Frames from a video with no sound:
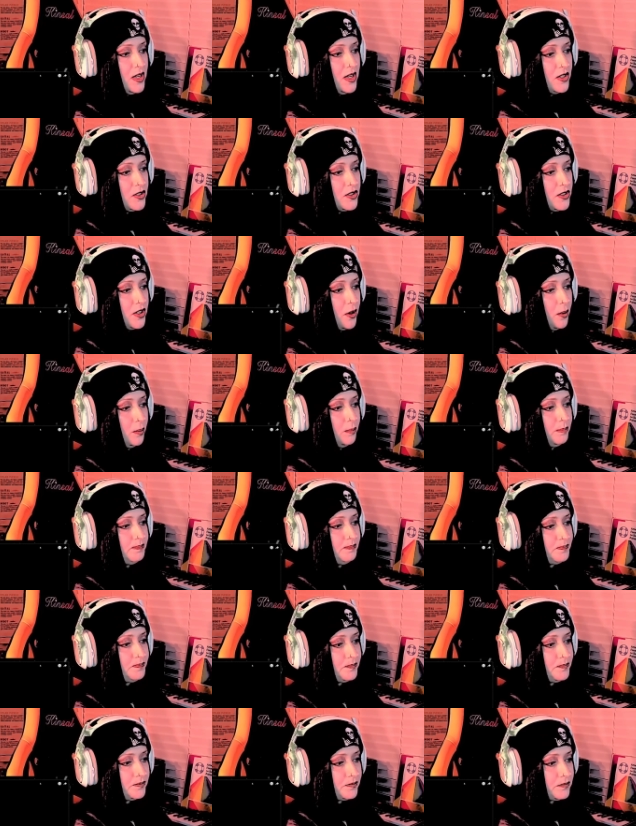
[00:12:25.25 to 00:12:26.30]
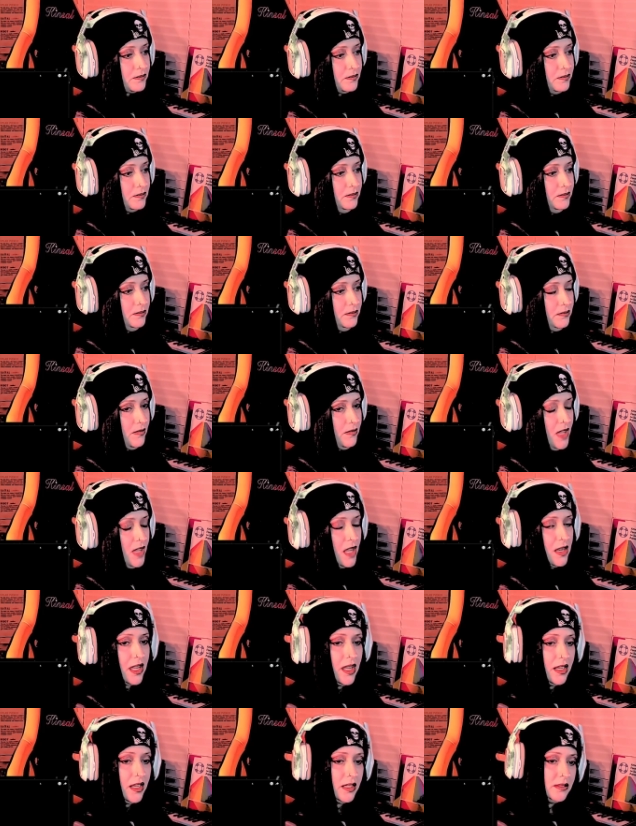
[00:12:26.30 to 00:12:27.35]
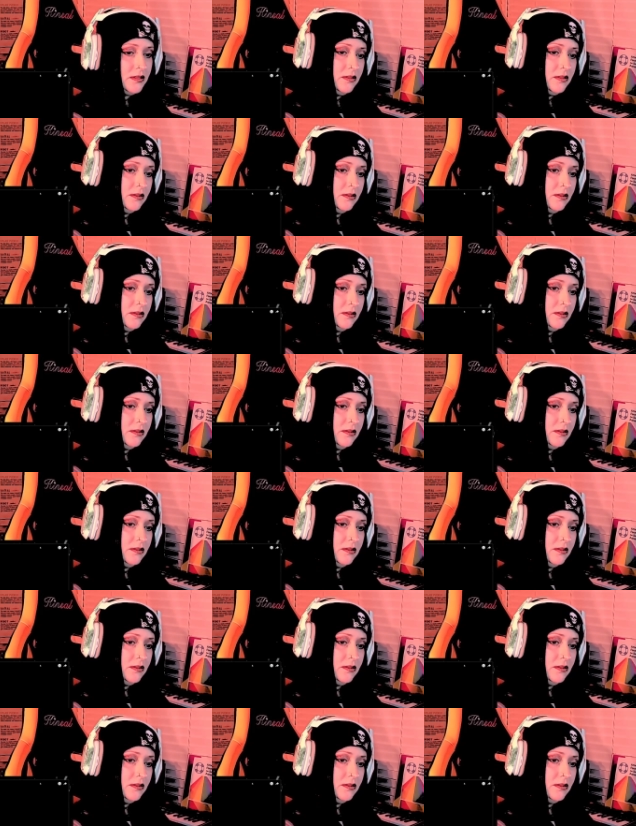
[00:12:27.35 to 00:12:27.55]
So, again,